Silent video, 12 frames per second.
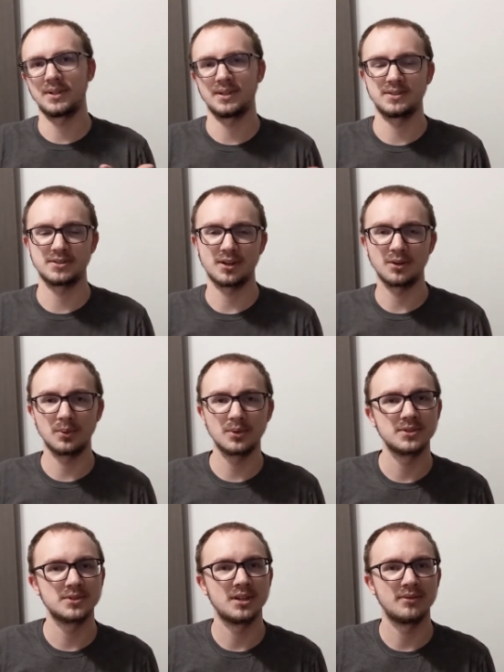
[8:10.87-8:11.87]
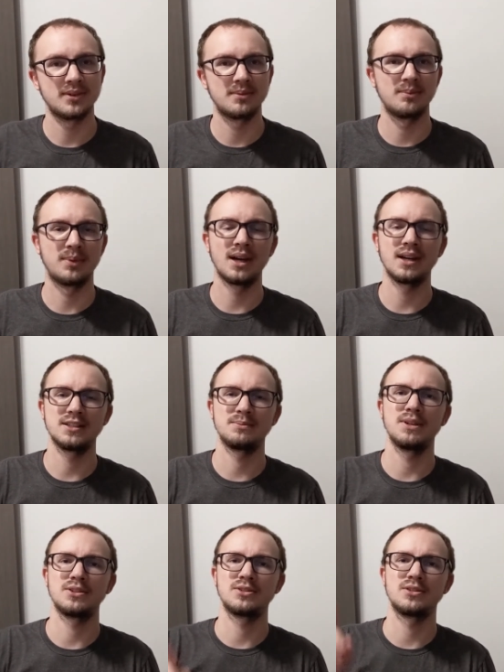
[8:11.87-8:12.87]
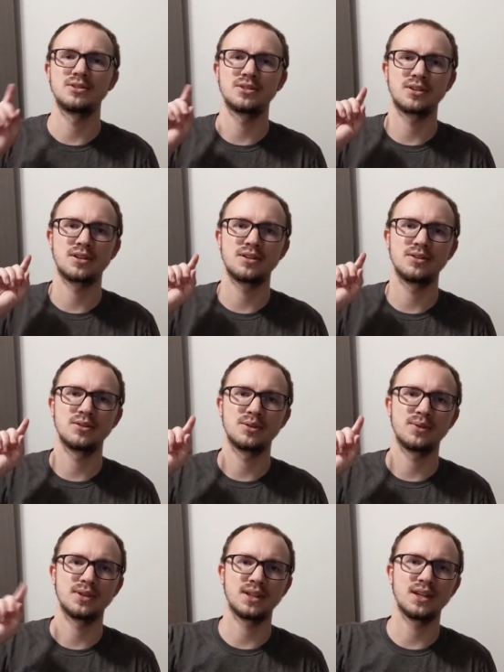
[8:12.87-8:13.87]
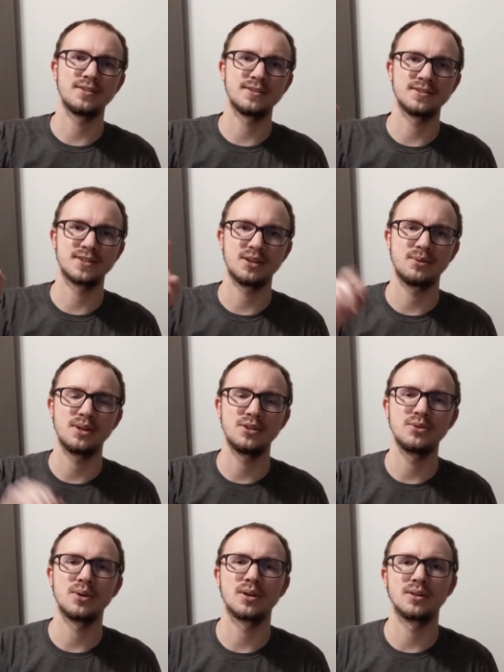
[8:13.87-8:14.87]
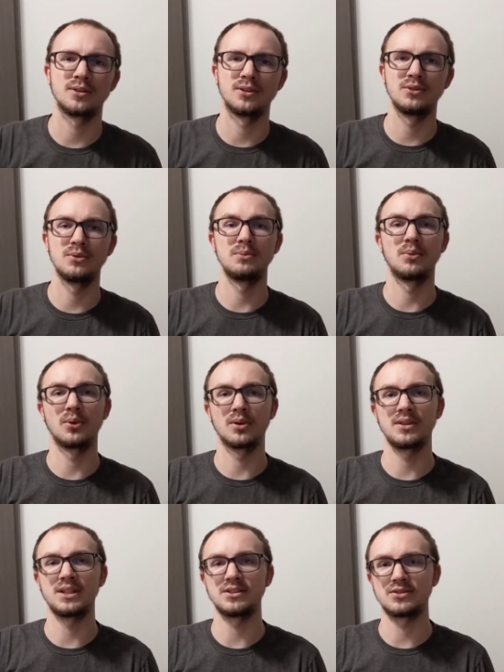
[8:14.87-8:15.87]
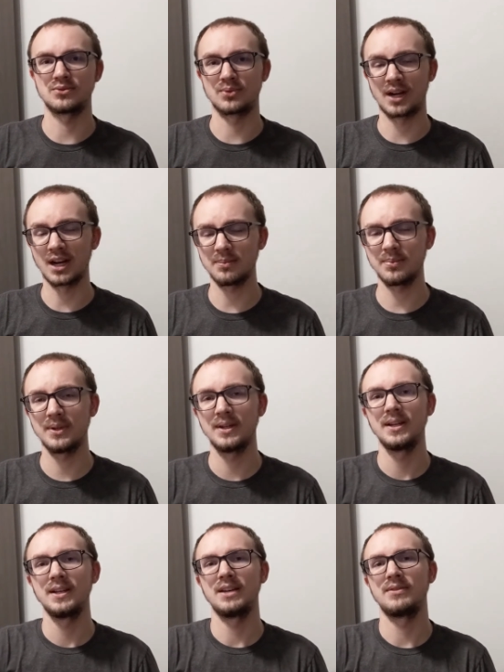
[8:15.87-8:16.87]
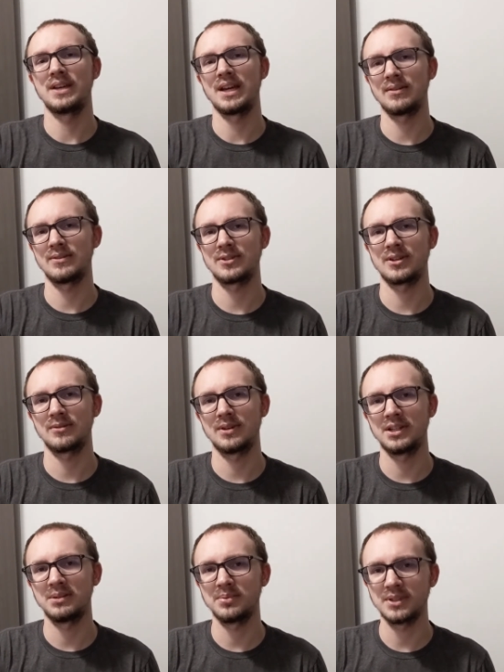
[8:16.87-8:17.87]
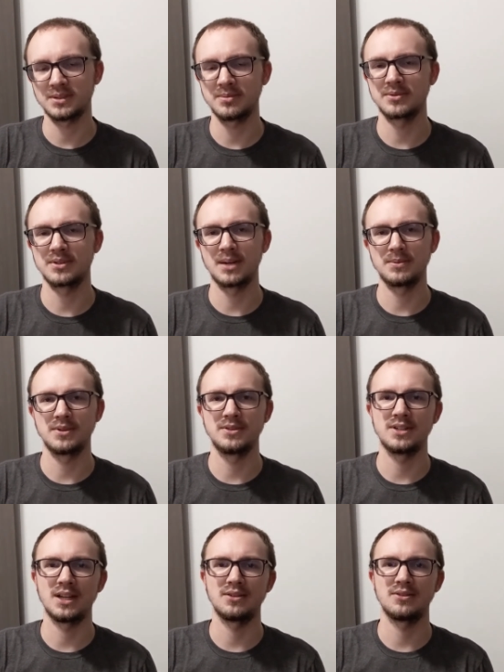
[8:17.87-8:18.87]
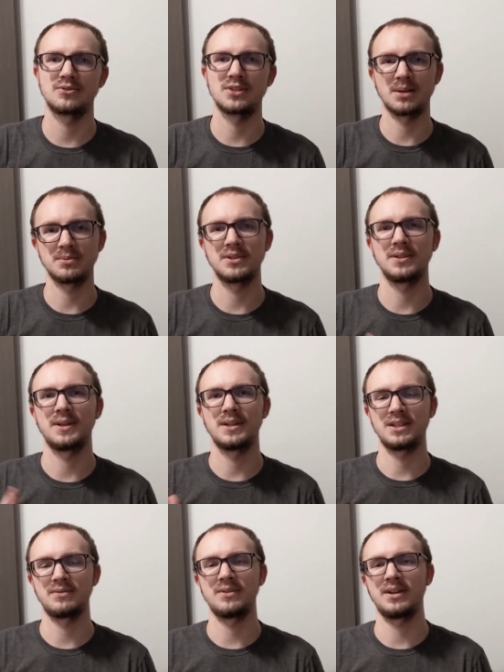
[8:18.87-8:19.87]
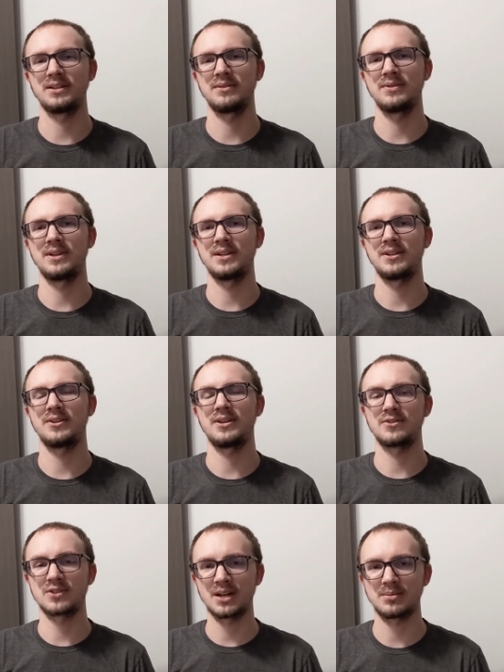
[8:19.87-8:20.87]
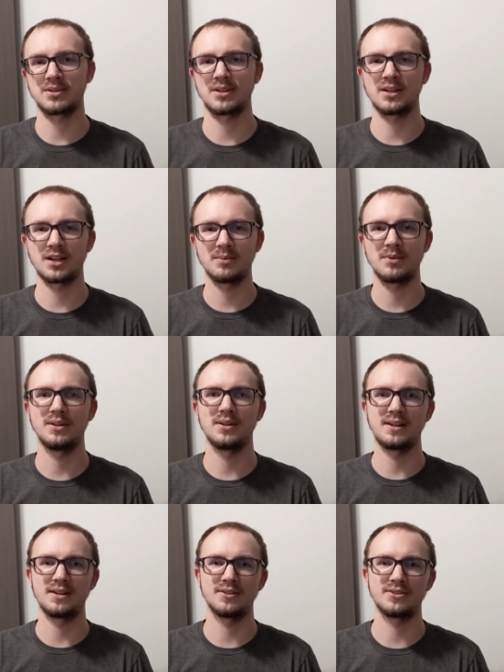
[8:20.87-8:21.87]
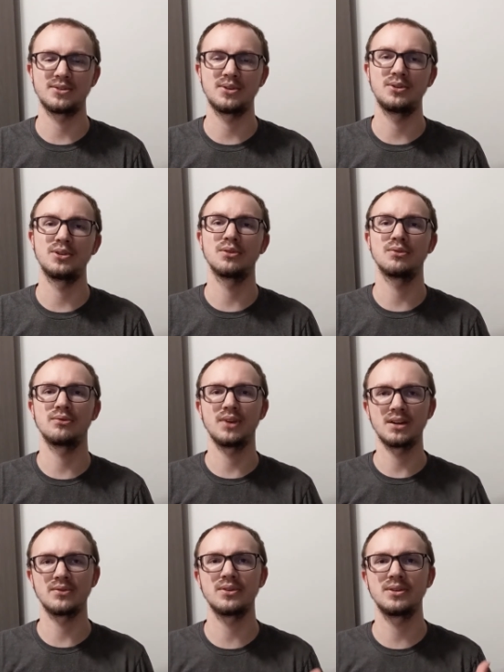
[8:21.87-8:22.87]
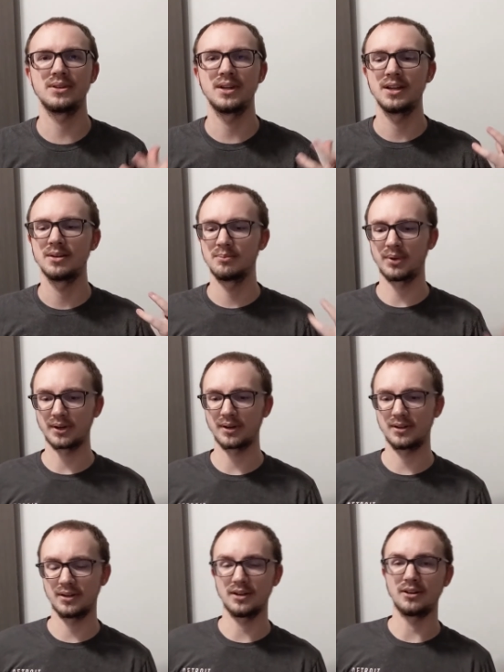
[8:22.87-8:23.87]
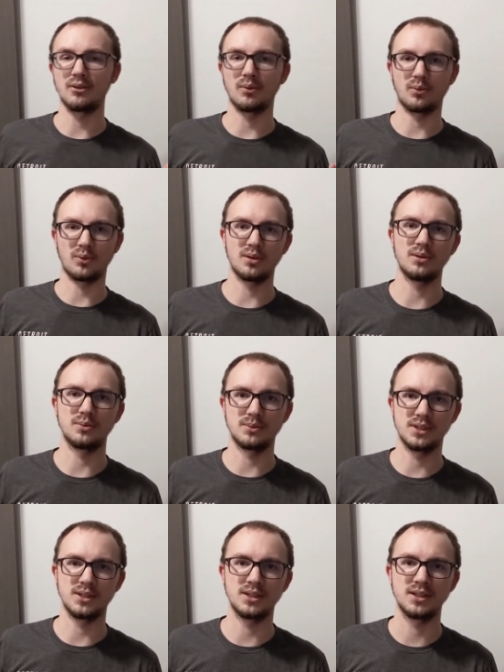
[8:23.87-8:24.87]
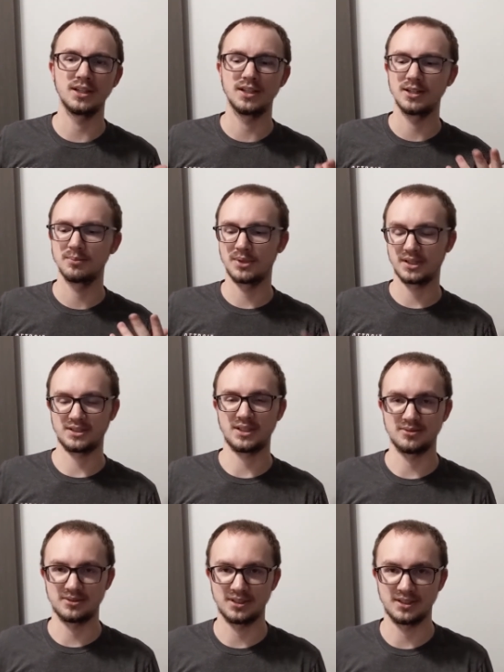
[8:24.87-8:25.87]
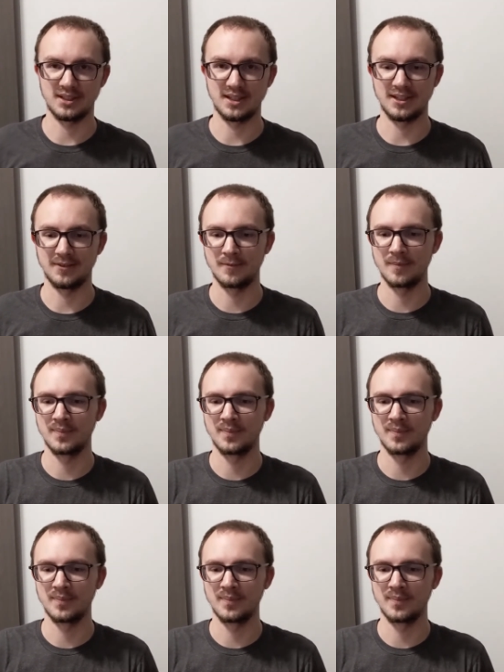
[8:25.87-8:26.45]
uh, Star Wars stuff unboxed, make sure to turn on your notifications. That way you are alerted when more of these drop. If you haven't already, please subscribe to the channel. Drops a like if you like the video and drops a comment letting us know your favorite part of what we picked out today.